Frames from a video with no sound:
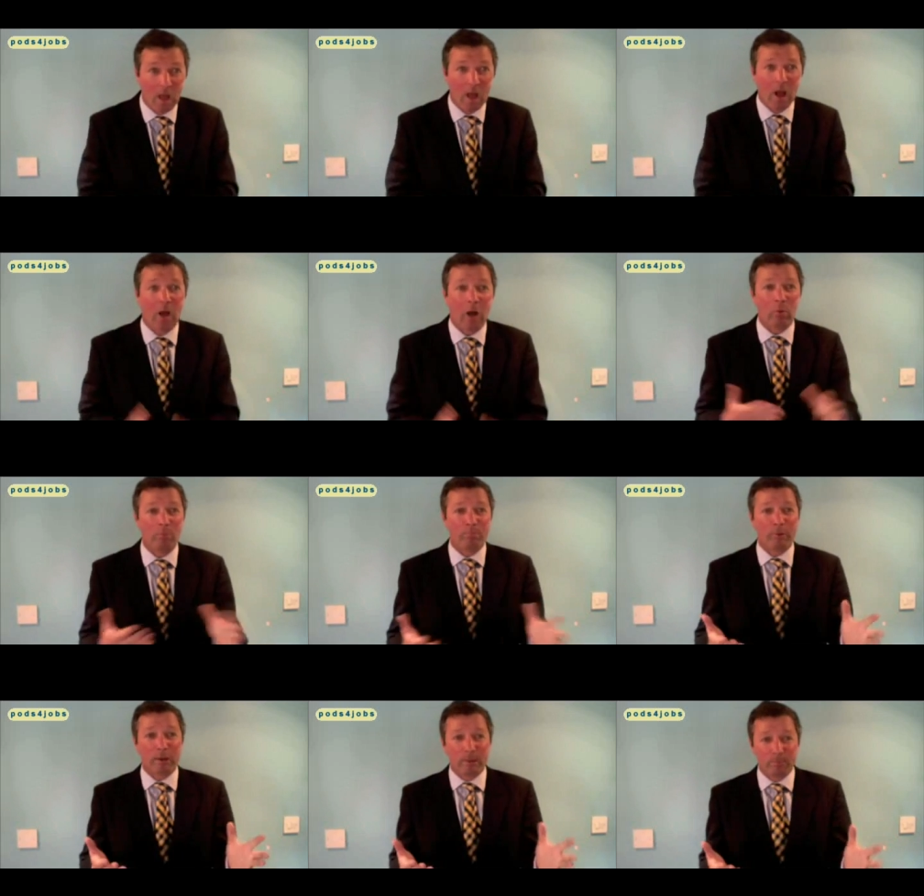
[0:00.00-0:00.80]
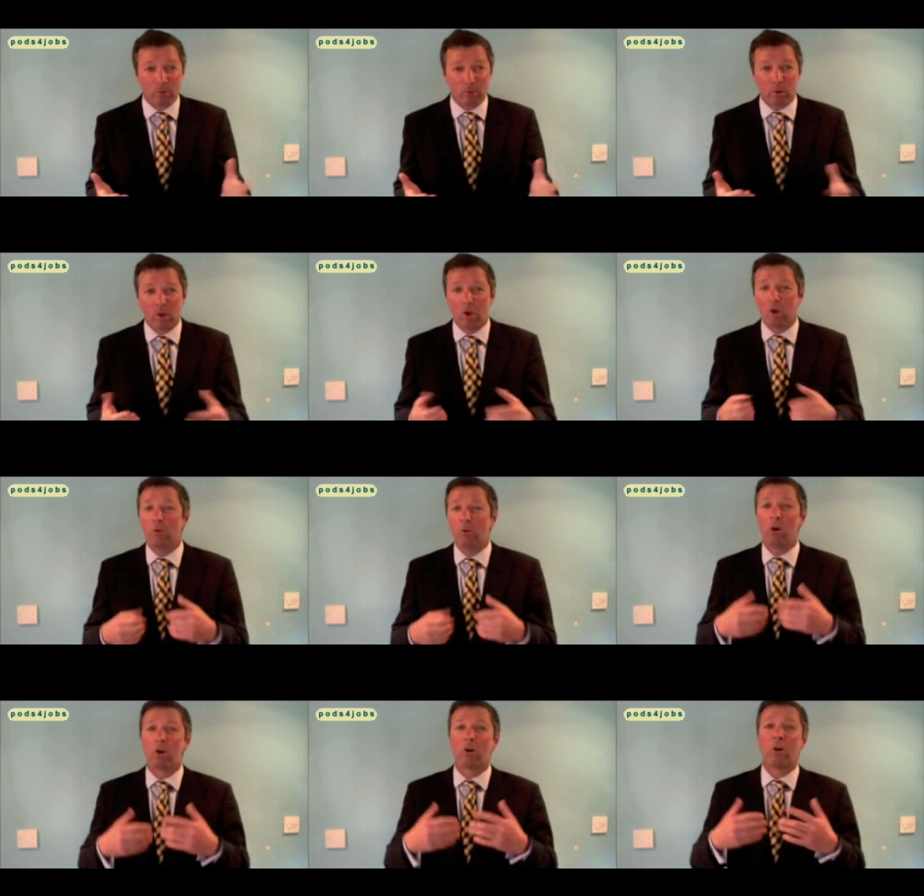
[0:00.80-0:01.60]
I want people who
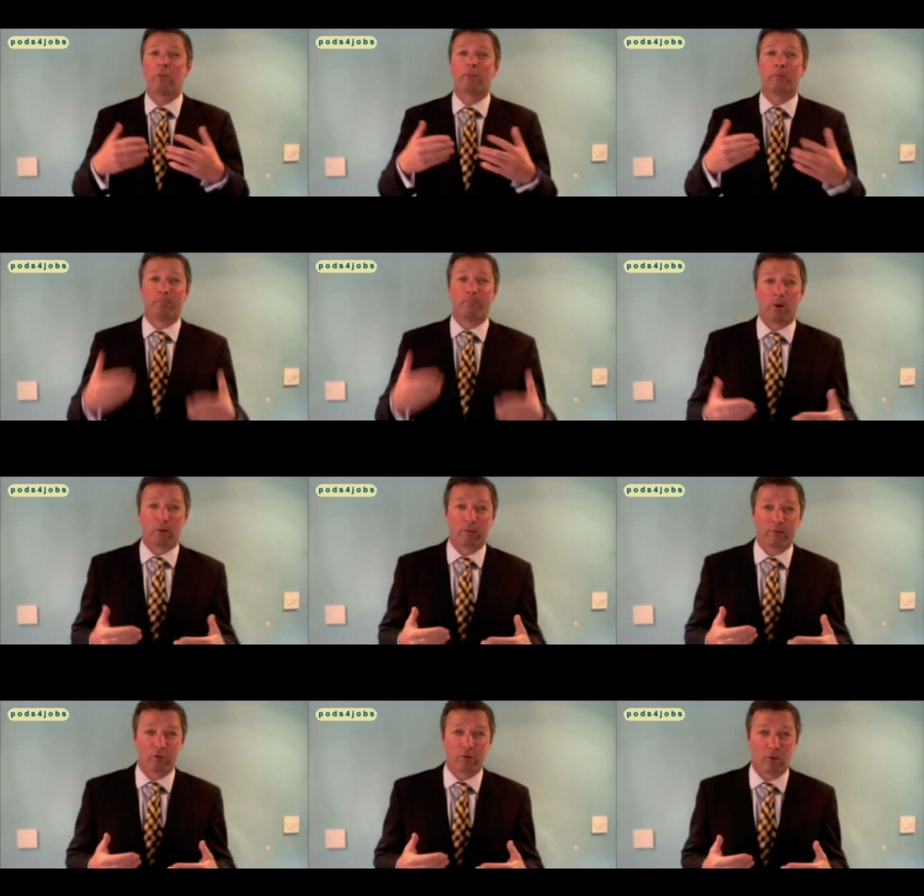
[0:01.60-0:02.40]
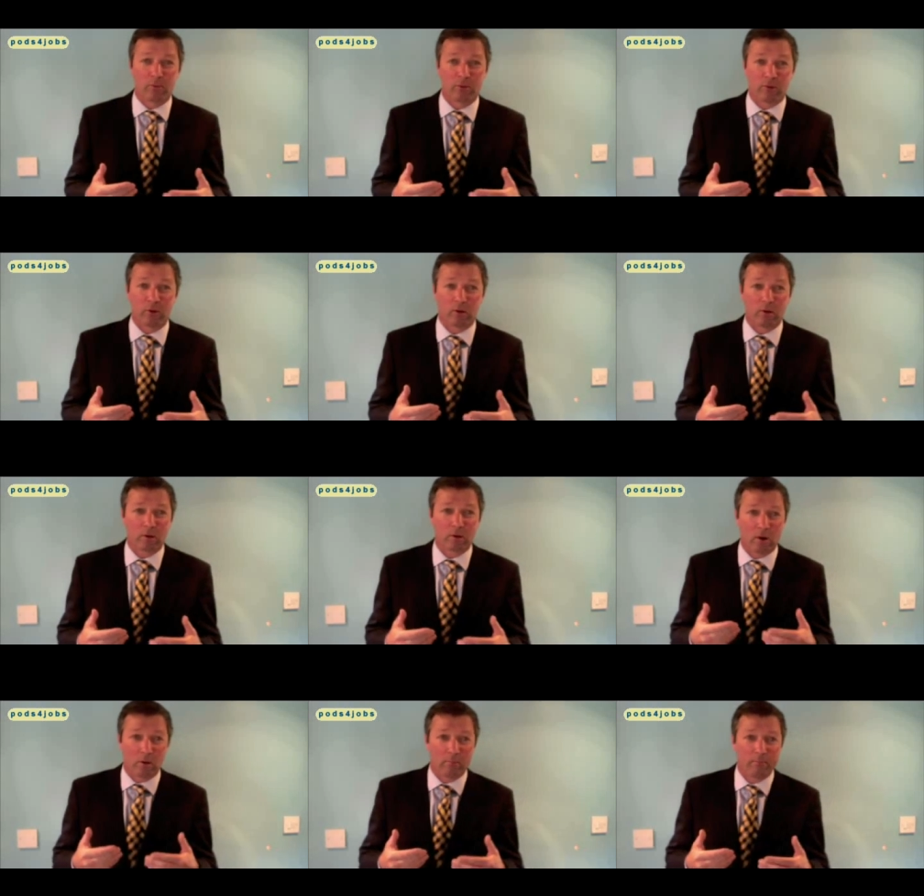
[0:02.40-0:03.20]
log on to
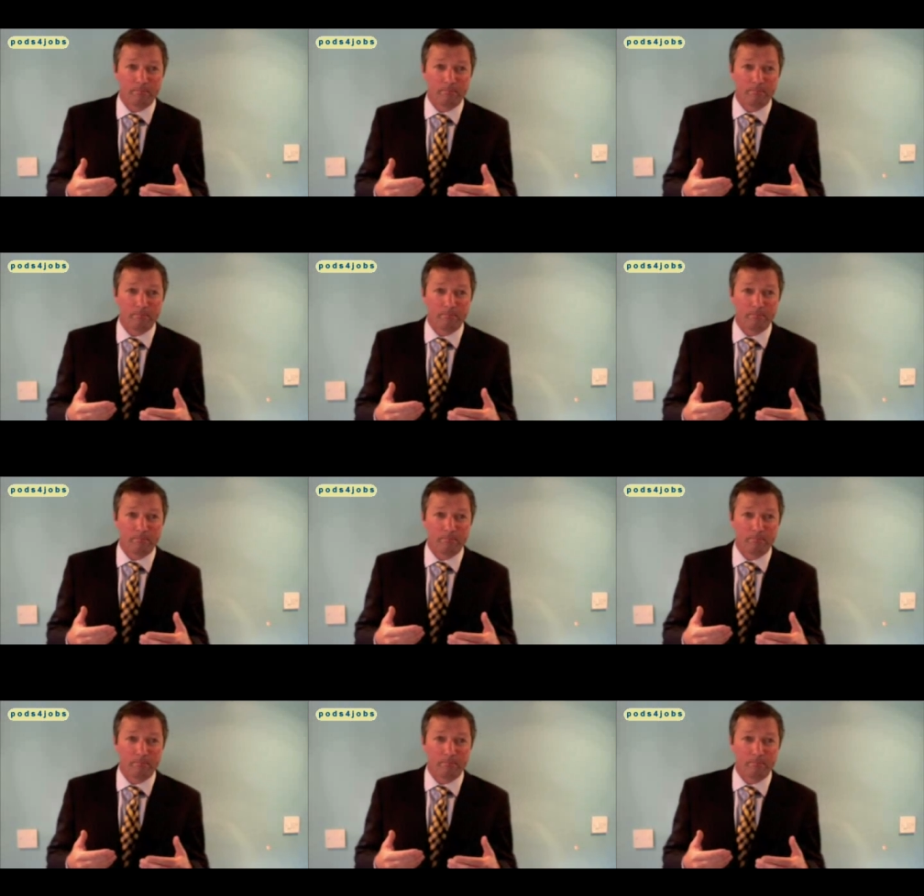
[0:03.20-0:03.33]
podsforjobs.com